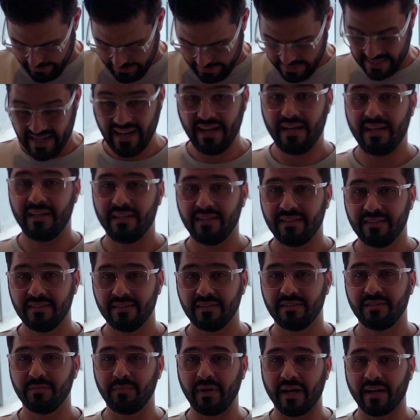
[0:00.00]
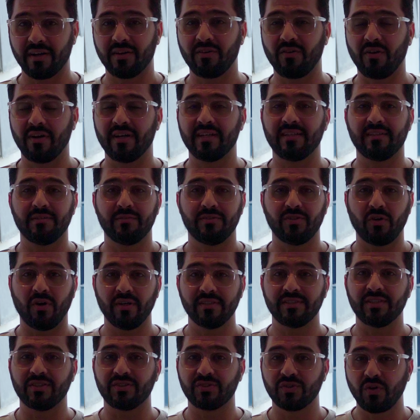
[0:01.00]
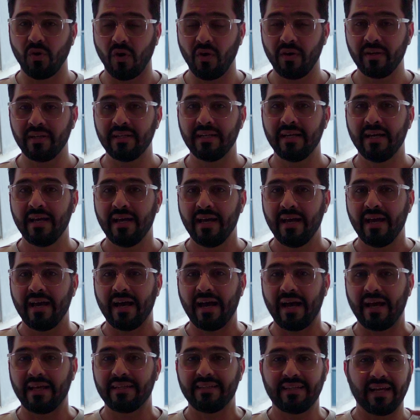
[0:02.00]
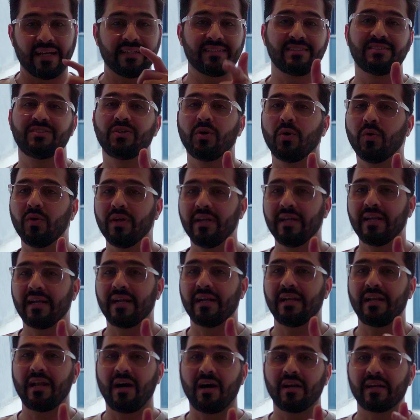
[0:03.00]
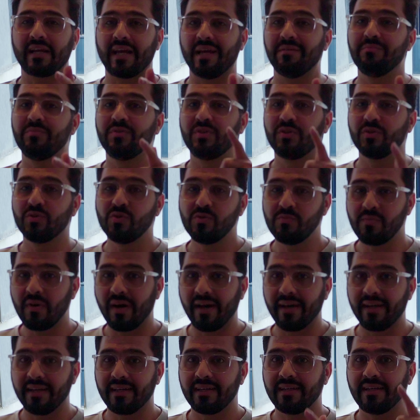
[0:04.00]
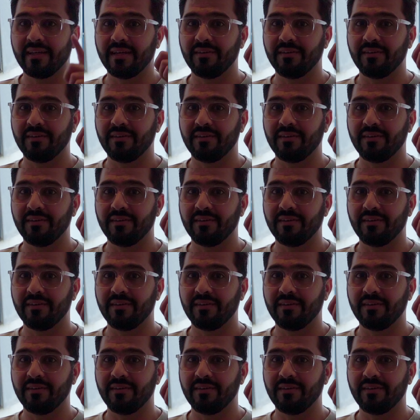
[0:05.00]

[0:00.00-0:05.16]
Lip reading: Yeah, the background noise is gone, and that's the Holy Land Lark M2 mic.